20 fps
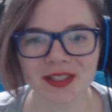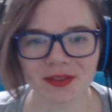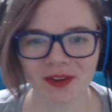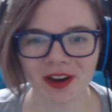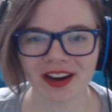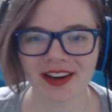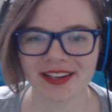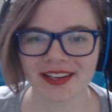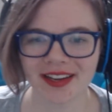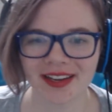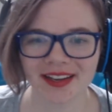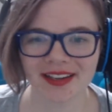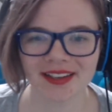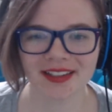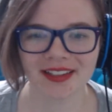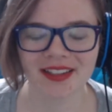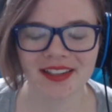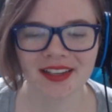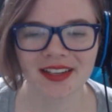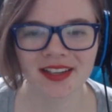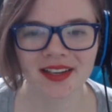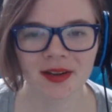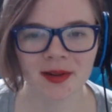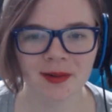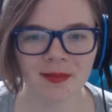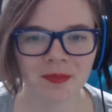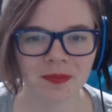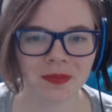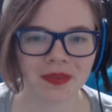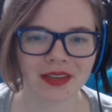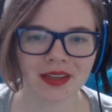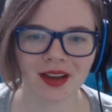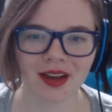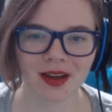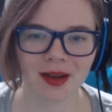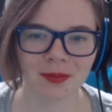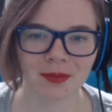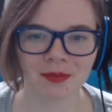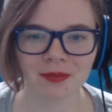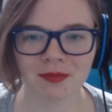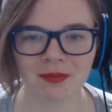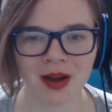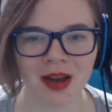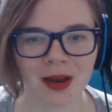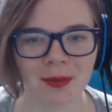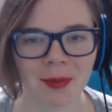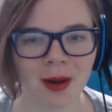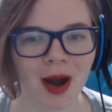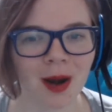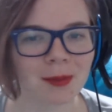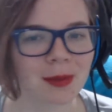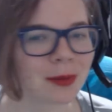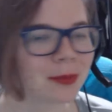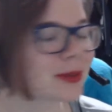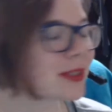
Fahrenheit. Um, my apartment was